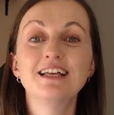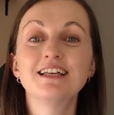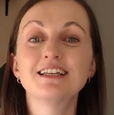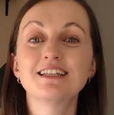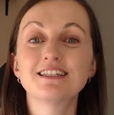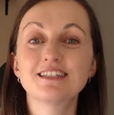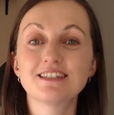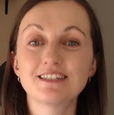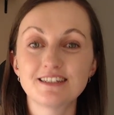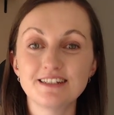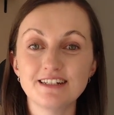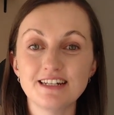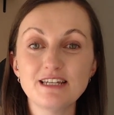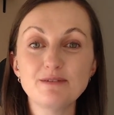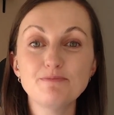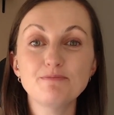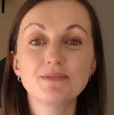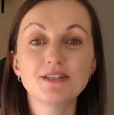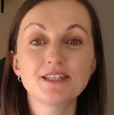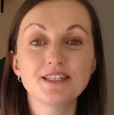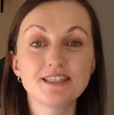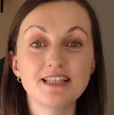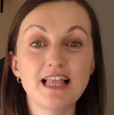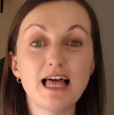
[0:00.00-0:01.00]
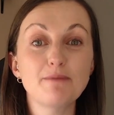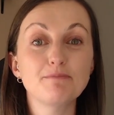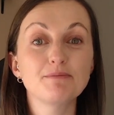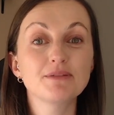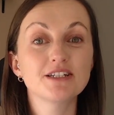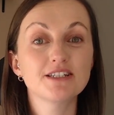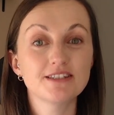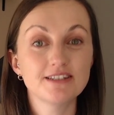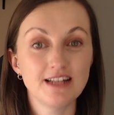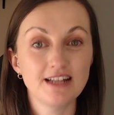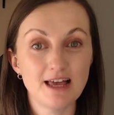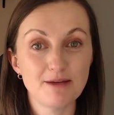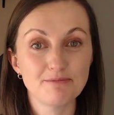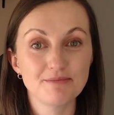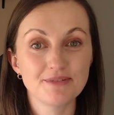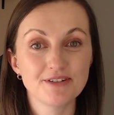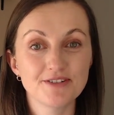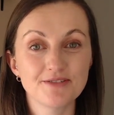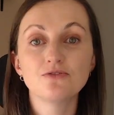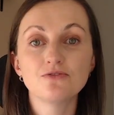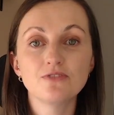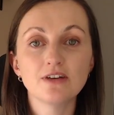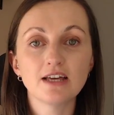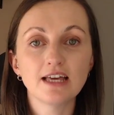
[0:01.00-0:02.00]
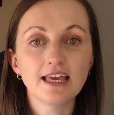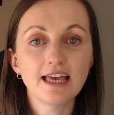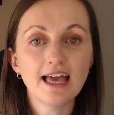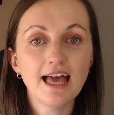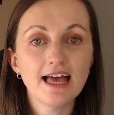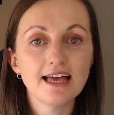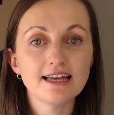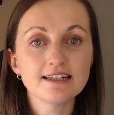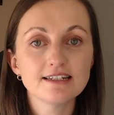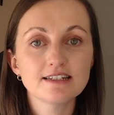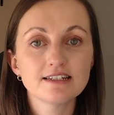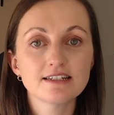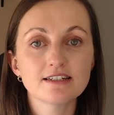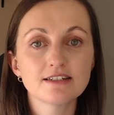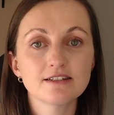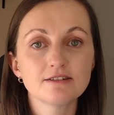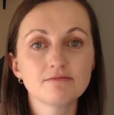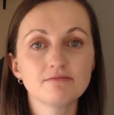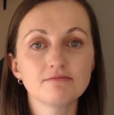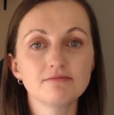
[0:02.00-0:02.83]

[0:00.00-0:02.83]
Sleep, slept, slept. Forget.